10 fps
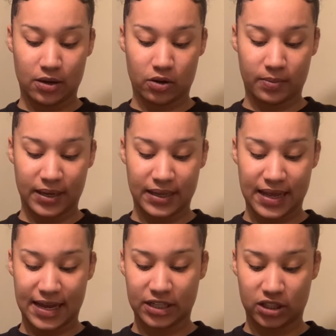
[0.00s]
homemade
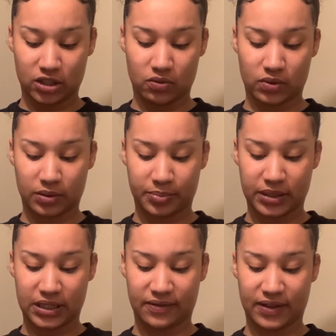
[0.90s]
lashes, you want a
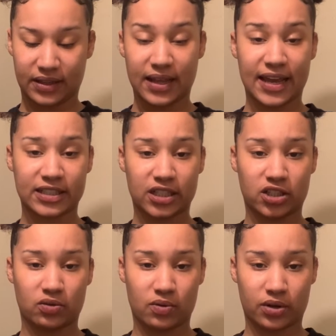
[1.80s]
specific lash that
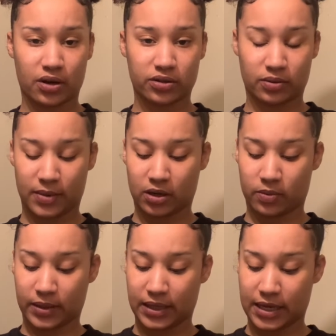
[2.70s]
you want to also make
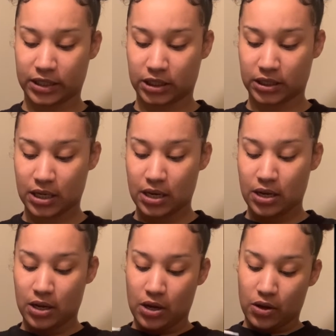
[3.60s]
homemade lashes,
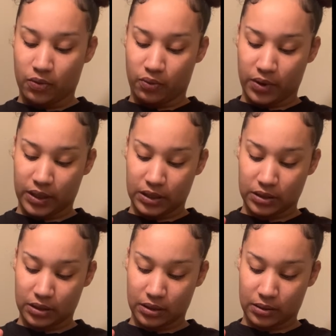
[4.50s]
which
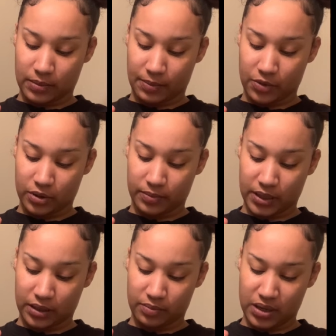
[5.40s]
I'm going to
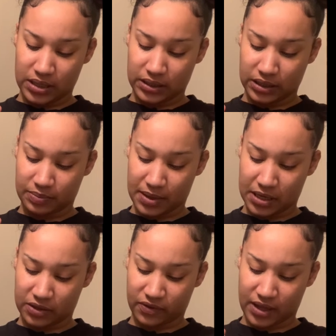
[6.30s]
make a business
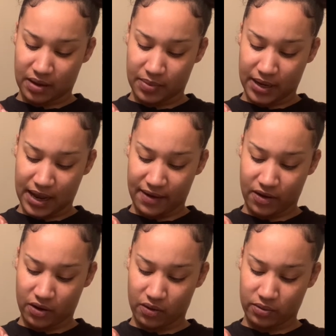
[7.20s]
page for that. But I have a
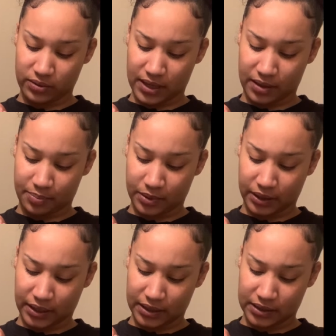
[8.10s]
whole lot of
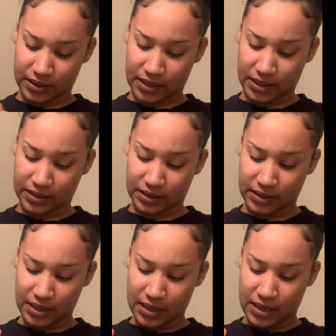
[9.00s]
plans this
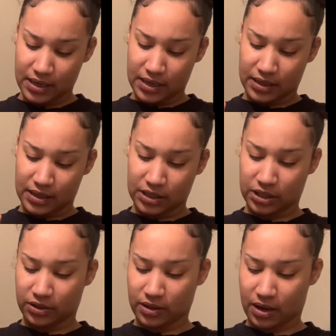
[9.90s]

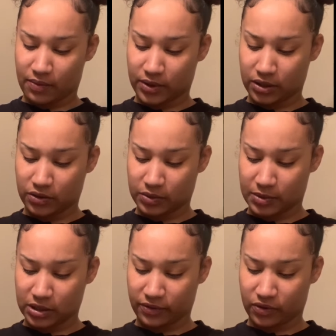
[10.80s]
year that I want to do,
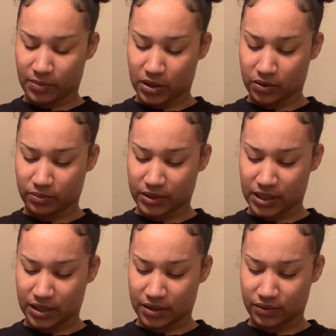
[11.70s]
especially for my
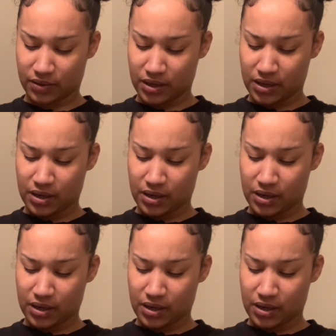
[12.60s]
hometown.